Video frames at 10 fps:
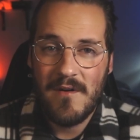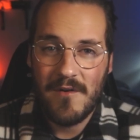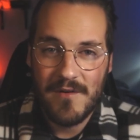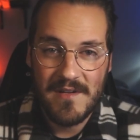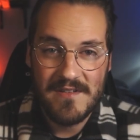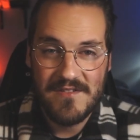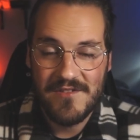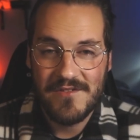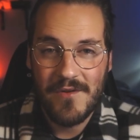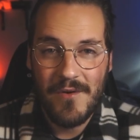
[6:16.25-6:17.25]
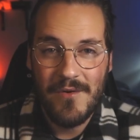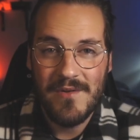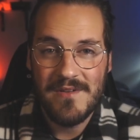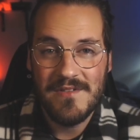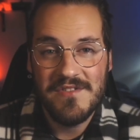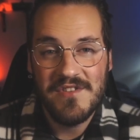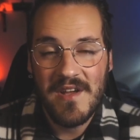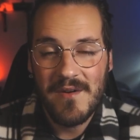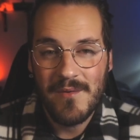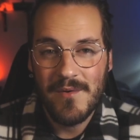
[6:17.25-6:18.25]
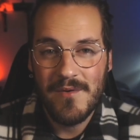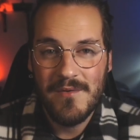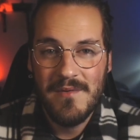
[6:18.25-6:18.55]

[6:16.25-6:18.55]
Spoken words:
or it is just old in general